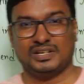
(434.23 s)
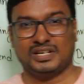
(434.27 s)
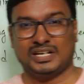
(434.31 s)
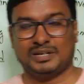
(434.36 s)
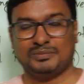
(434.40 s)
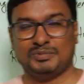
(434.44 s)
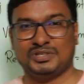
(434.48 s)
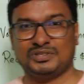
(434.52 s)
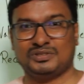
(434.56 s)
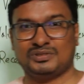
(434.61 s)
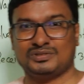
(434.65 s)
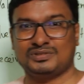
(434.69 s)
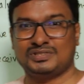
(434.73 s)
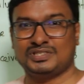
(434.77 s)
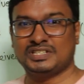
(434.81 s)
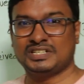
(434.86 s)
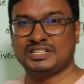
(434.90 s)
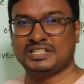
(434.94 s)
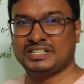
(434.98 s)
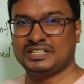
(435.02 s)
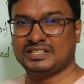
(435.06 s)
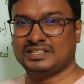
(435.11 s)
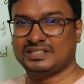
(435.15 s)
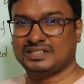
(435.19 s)
I mean,
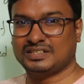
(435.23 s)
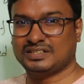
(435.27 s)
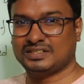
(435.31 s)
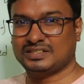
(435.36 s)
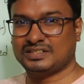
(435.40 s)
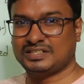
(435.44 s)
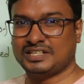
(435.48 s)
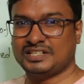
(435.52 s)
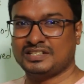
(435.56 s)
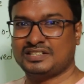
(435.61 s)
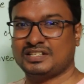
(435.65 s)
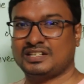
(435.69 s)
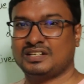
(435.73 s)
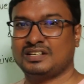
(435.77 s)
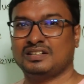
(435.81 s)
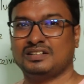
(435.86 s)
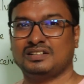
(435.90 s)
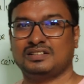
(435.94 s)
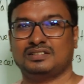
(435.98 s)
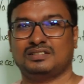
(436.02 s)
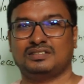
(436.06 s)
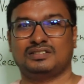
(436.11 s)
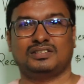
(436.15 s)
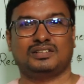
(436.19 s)
considering
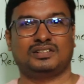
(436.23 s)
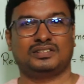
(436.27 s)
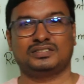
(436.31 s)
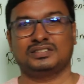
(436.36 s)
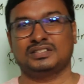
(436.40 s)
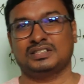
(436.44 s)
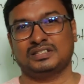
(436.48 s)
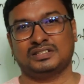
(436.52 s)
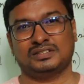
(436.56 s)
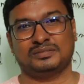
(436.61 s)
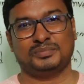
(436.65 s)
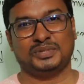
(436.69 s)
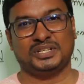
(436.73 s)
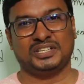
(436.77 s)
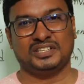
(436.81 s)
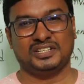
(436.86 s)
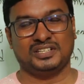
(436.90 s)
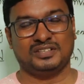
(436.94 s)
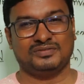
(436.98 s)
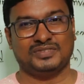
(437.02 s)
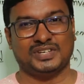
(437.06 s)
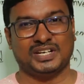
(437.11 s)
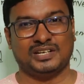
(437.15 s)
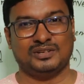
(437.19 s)
data on the
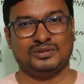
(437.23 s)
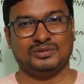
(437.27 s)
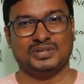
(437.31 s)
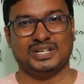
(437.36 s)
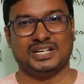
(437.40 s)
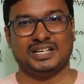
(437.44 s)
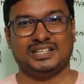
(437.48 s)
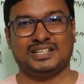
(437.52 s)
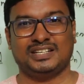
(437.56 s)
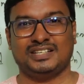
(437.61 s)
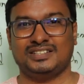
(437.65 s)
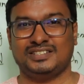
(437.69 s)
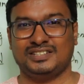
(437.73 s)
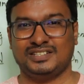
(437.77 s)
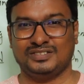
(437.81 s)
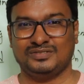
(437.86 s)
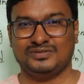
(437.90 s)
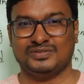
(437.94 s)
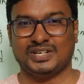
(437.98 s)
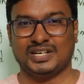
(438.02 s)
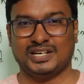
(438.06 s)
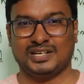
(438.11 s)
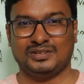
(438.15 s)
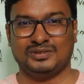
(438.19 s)
beginning value and
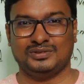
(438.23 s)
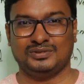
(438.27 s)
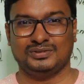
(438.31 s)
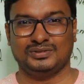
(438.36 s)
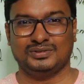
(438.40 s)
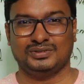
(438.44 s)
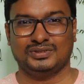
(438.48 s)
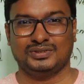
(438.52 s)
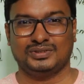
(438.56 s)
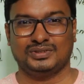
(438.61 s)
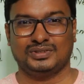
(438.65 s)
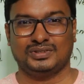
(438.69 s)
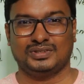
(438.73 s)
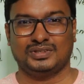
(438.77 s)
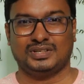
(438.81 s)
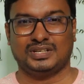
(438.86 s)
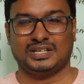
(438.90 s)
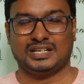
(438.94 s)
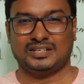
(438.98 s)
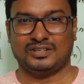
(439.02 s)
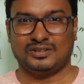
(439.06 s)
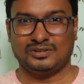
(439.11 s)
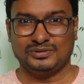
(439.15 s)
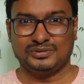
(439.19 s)
ending value,
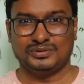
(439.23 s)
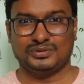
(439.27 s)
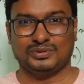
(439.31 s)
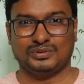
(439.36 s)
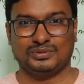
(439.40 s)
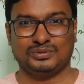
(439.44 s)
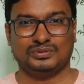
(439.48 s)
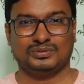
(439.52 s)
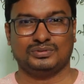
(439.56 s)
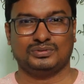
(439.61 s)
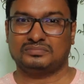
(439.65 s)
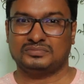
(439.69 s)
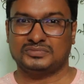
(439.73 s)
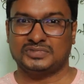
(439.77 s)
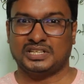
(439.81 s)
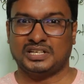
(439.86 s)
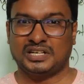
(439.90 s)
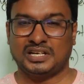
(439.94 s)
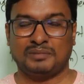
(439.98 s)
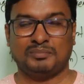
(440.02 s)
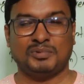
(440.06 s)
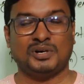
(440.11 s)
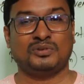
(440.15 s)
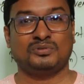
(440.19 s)
and also
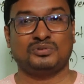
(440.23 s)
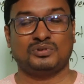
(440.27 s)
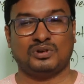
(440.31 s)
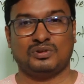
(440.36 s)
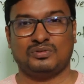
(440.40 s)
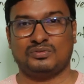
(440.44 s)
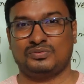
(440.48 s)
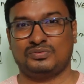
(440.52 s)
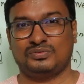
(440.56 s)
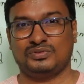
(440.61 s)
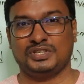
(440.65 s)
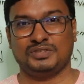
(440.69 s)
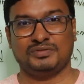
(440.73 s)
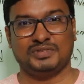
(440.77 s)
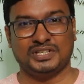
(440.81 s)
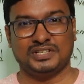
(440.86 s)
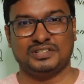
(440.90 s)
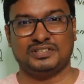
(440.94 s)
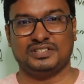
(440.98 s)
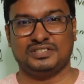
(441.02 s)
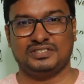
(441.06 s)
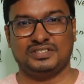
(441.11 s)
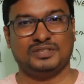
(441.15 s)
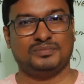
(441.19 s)
the amount of
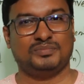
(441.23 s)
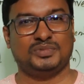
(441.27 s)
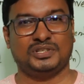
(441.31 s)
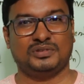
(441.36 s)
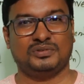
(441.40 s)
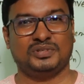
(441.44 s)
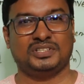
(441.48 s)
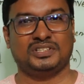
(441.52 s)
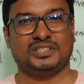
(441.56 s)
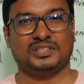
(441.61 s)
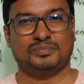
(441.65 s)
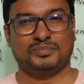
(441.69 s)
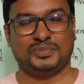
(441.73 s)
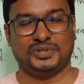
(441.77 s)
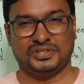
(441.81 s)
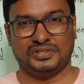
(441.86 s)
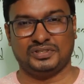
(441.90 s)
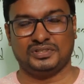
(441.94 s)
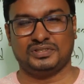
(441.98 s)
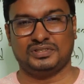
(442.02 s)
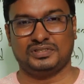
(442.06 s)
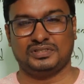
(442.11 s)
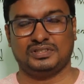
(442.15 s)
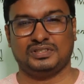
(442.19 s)
dividend received during the
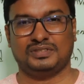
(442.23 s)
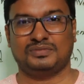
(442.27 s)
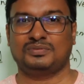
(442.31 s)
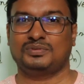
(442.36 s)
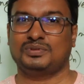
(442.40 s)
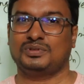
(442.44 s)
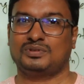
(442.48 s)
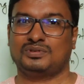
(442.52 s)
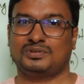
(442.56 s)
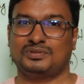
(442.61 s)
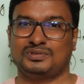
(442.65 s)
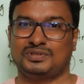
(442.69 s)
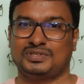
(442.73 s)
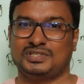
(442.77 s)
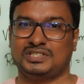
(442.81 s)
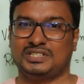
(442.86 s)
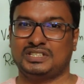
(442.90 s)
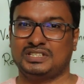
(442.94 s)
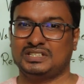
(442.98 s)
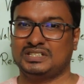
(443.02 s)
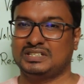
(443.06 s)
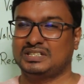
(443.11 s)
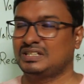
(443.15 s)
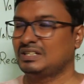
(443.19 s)
period, if we
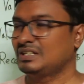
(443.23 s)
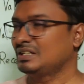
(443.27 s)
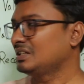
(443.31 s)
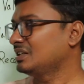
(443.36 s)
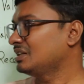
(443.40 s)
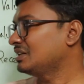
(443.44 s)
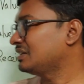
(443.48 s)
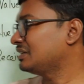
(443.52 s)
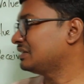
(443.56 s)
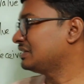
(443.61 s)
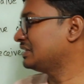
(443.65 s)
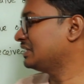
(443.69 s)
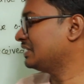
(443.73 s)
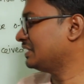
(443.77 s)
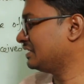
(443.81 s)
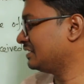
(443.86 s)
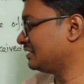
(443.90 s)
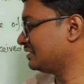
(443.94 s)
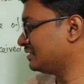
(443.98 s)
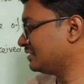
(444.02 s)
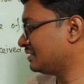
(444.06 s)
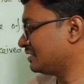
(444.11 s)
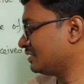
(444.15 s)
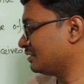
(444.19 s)
consider,
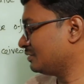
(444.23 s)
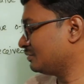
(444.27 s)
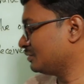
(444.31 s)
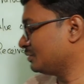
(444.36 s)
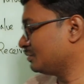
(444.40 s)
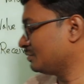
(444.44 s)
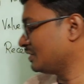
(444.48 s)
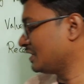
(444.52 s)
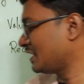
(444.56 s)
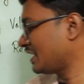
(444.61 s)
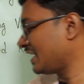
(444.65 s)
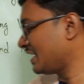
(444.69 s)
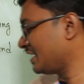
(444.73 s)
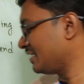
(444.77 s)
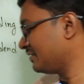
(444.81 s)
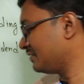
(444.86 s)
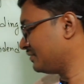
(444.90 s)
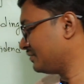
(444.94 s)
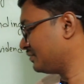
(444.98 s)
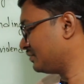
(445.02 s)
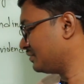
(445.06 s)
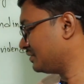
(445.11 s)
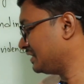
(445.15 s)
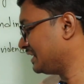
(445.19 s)
then we will
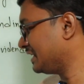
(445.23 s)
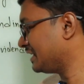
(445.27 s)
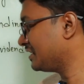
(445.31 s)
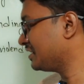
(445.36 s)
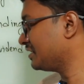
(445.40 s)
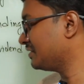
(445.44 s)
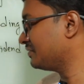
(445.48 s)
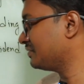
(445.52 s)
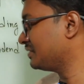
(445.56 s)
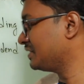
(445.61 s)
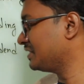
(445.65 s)
have negative